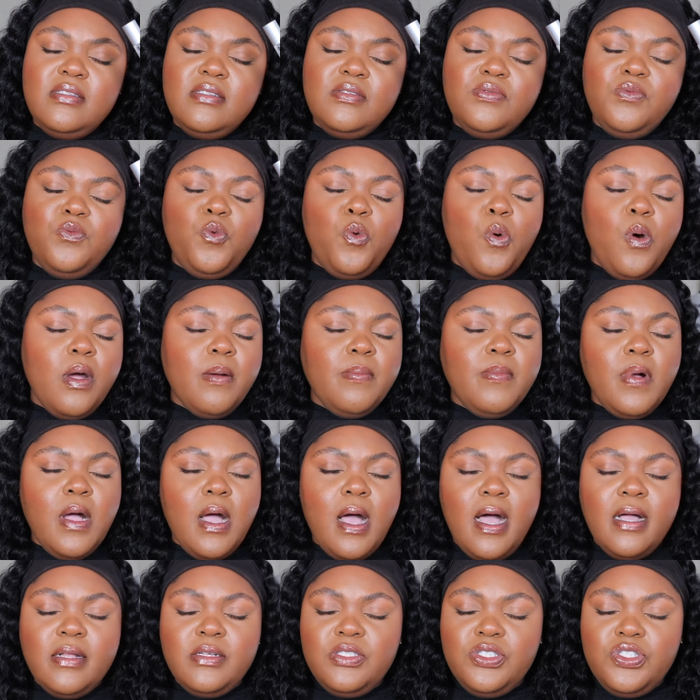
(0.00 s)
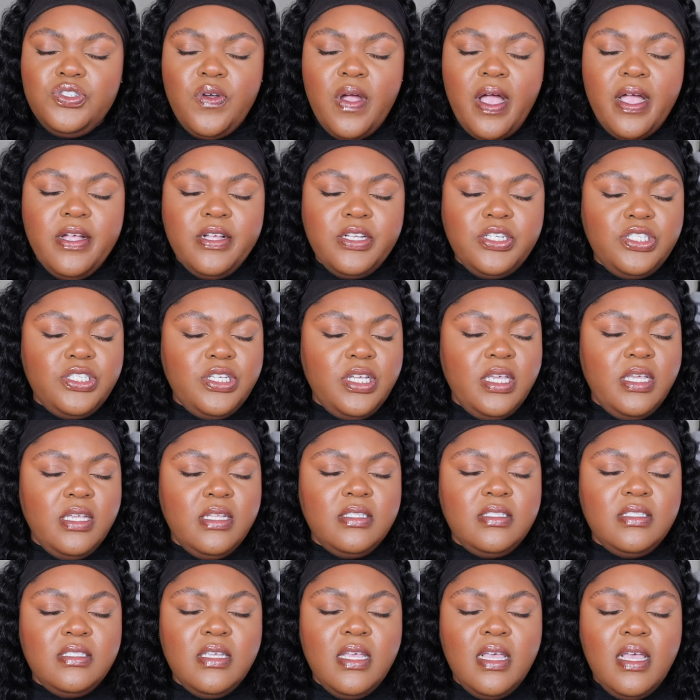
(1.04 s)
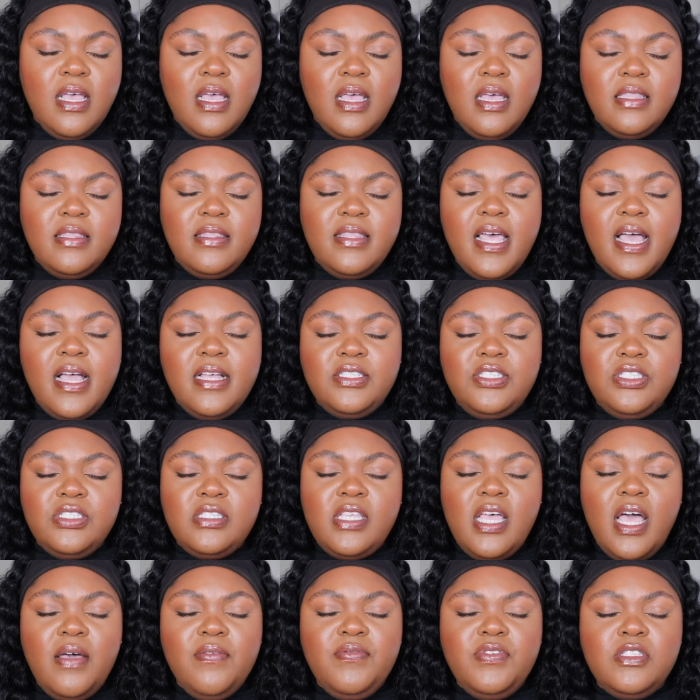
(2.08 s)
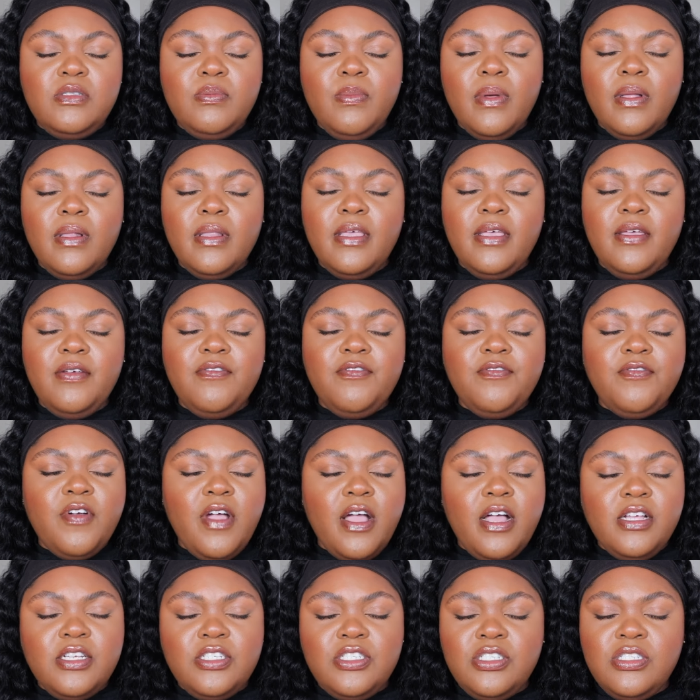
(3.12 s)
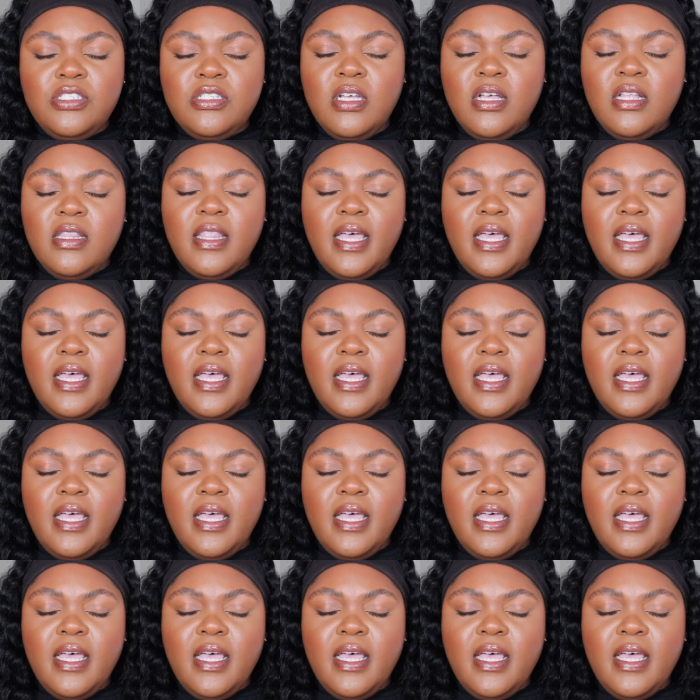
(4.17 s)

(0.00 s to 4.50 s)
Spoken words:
warm cotton dryer sheets that just have you smelling fresh,